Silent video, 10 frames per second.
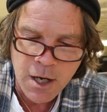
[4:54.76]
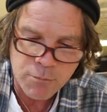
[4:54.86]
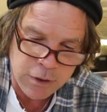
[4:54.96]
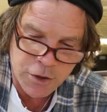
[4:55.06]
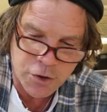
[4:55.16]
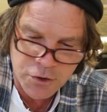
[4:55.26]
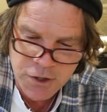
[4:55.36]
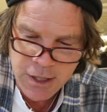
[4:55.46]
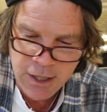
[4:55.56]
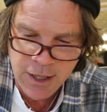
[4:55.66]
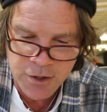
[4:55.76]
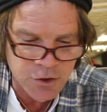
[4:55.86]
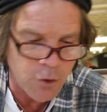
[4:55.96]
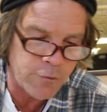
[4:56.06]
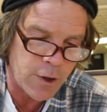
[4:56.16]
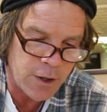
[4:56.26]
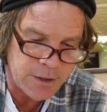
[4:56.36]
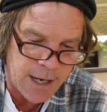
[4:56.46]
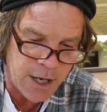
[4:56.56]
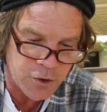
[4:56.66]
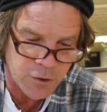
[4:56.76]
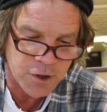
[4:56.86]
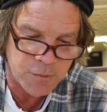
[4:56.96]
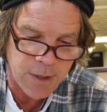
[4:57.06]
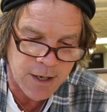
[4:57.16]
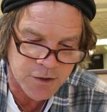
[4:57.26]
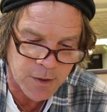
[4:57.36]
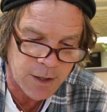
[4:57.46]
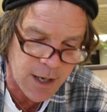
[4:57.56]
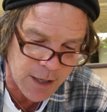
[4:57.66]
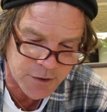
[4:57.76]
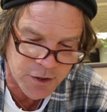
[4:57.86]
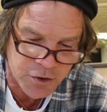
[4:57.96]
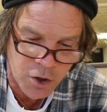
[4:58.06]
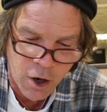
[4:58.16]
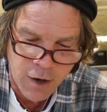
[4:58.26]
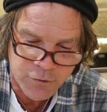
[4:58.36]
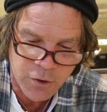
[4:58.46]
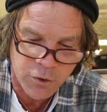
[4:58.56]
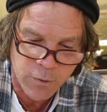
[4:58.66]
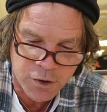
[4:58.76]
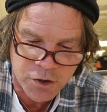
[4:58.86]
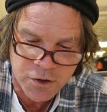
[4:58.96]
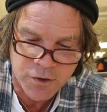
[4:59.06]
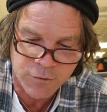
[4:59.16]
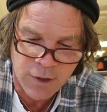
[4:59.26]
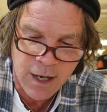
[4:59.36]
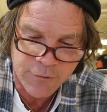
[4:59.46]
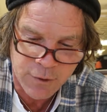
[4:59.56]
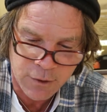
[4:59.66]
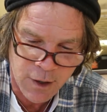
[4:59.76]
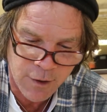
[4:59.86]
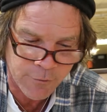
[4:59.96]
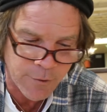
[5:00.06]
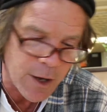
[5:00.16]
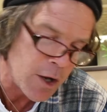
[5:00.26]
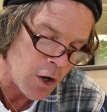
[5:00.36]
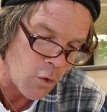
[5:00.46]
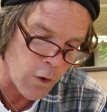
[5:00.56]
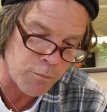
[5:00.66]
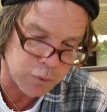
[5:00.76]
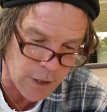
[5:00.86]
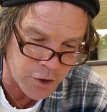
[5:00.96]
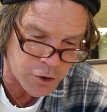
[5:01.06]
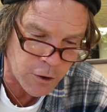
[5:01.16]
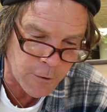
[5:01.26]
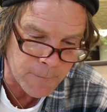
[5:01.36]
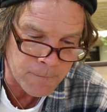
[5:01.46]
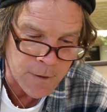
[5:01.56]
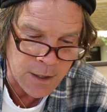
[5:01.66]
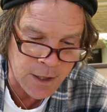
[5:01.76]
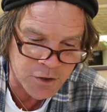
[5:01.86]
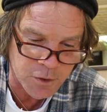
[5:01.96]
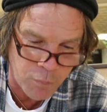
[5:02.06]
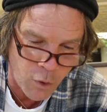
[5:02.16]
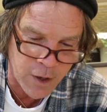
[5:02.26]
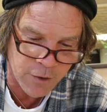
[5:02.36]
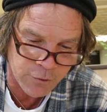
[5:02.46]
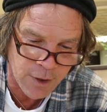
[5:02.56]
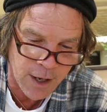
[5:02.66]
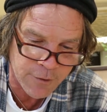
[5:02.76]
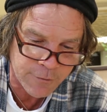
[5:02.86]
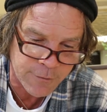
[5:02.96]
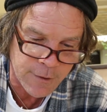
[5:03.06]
Pleasure seeking is so very dangerous because it cuts us off to the riches of life and love. When pleasure is the point of life,